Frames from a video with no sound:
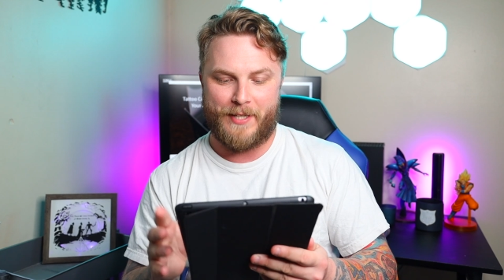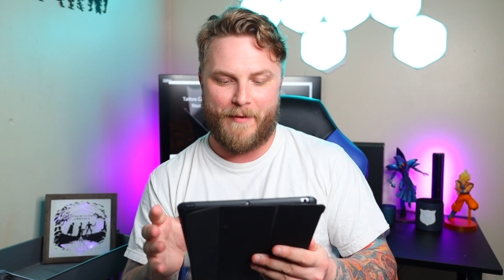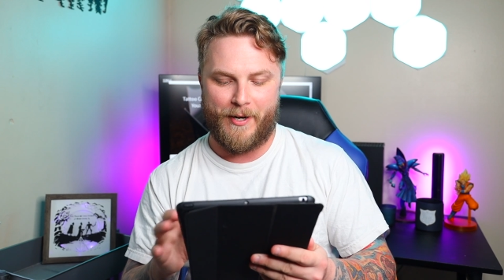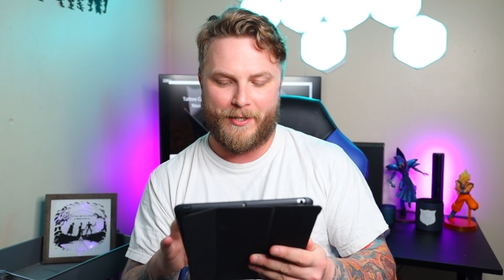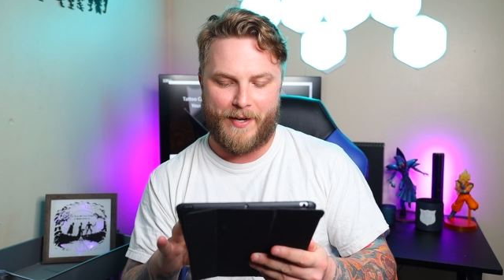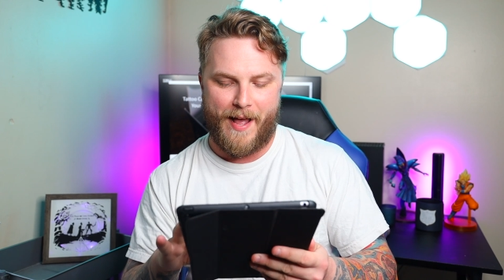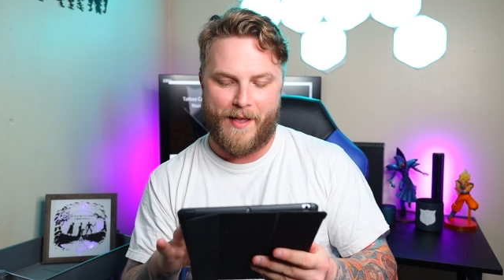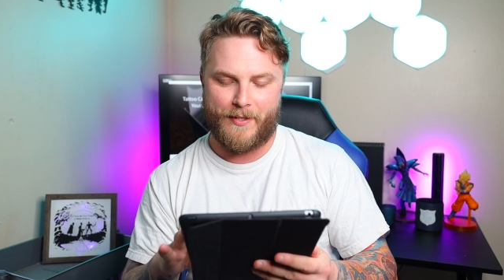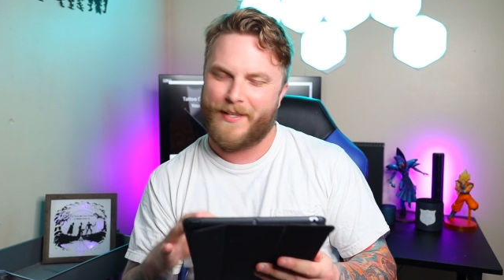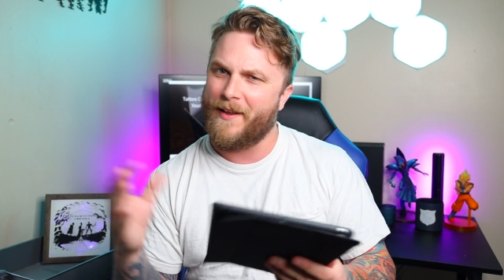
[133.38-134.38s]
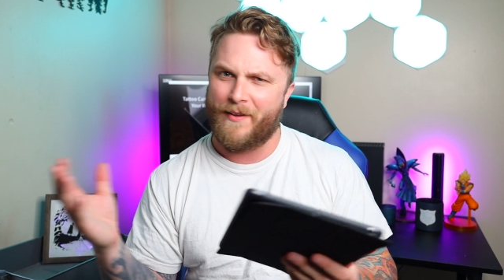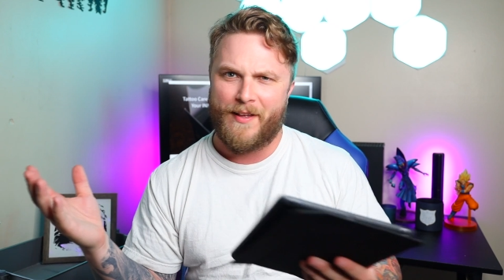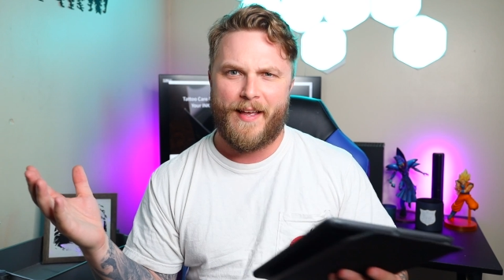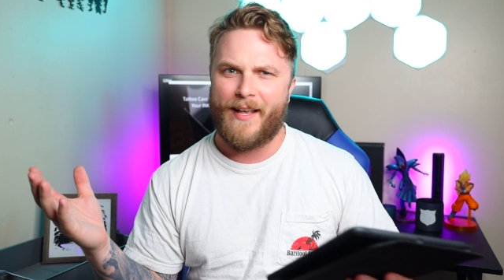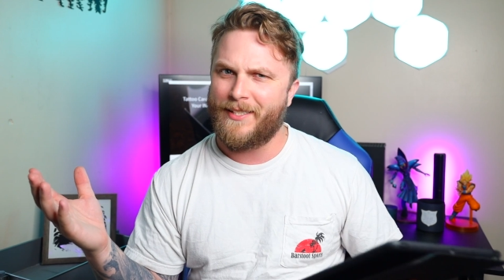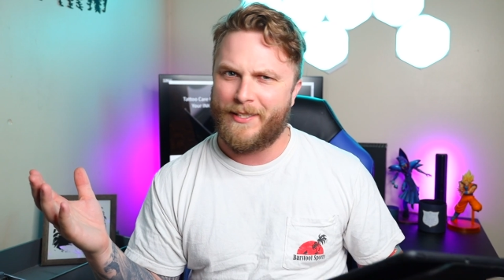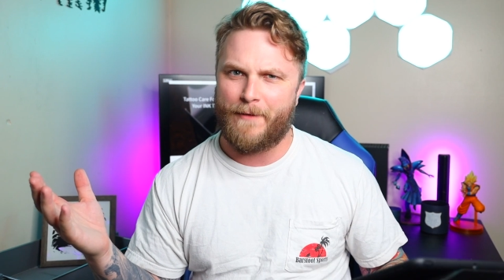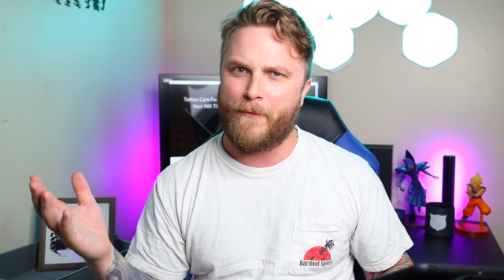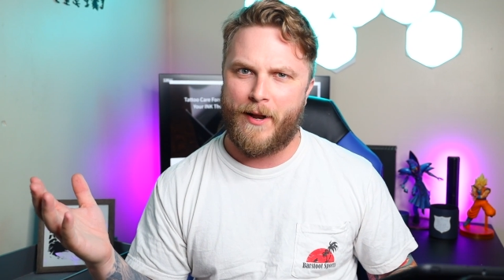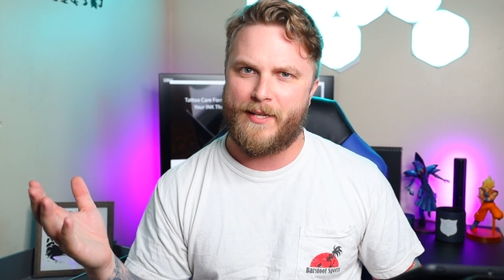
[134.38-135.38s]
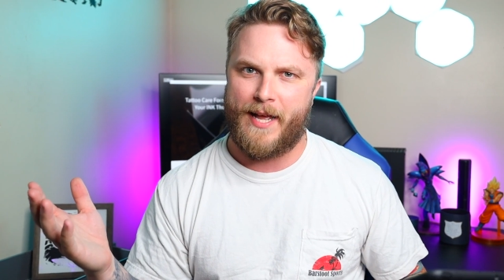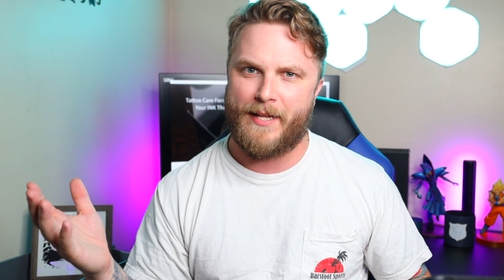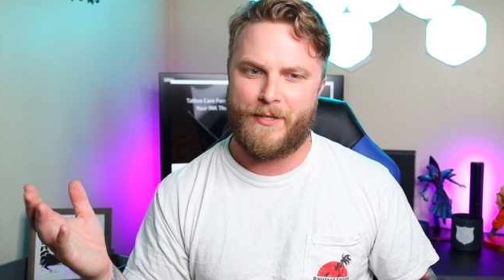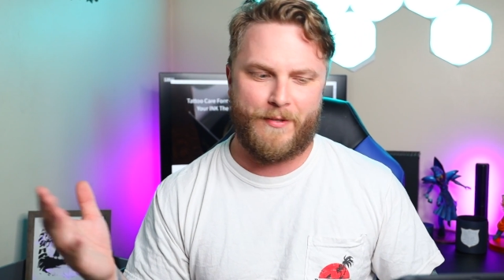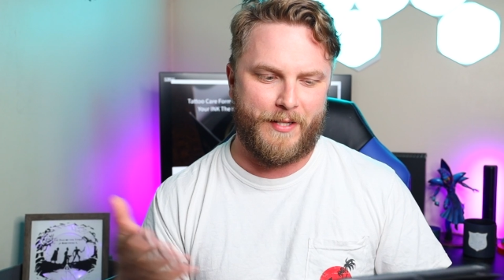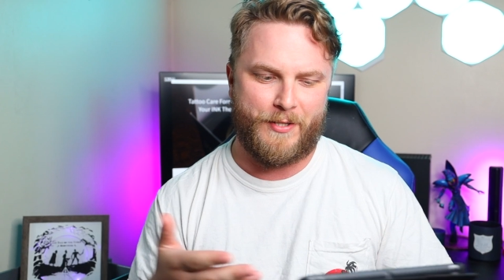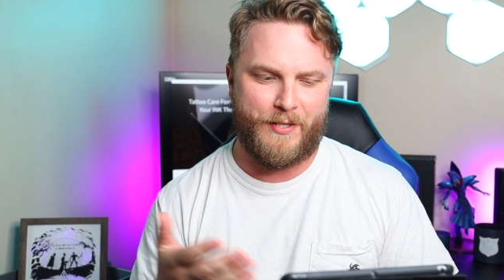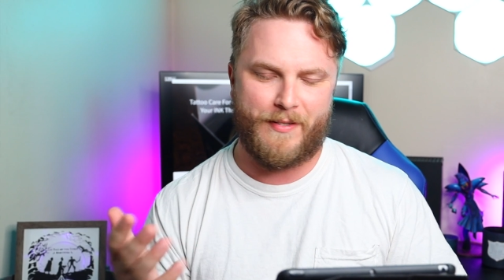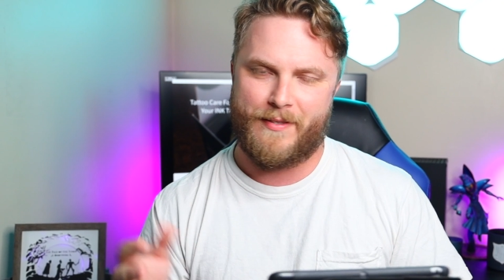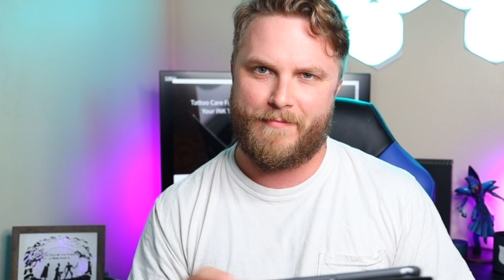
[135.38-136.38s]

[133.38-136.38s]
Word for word: seven hundred dollars. Now, is this a friend tattoo? Did you?